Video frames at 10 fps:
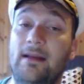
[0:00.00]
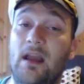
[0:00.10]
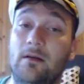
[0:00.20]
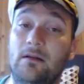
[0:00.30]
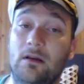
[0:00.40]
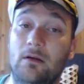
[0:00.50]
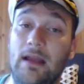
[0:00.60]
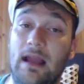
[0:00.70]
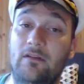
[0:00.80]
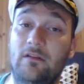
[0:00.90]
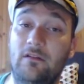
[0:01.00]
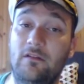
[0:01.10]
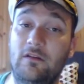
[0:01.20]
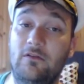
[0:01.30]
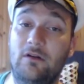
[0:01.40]
And, you know, it has its
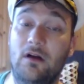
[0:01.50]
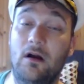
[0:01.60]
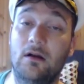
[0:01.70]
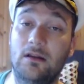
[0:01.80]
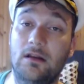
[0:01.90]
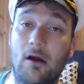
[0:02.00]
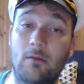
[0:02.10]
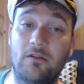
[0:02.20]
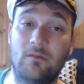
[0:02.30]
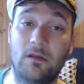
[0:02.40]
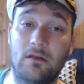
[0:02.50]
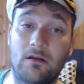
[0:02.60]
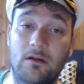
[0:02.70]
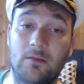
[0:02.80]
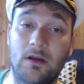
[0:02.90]
sister card in the Armor Smith
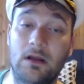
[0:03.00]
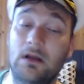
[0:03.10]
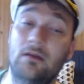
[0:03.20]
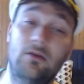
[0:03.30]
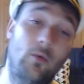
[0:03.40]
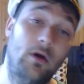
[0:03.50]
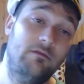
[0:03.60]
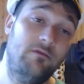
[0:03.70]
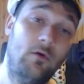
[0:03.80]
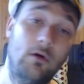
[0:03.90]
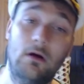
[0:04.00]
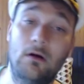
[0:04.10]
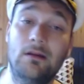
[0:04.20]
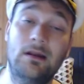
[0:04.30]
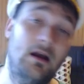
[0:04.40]
here, but the 1-4
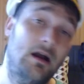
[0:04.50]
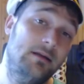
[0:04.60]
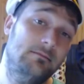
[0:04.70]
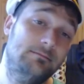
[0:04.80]
early on,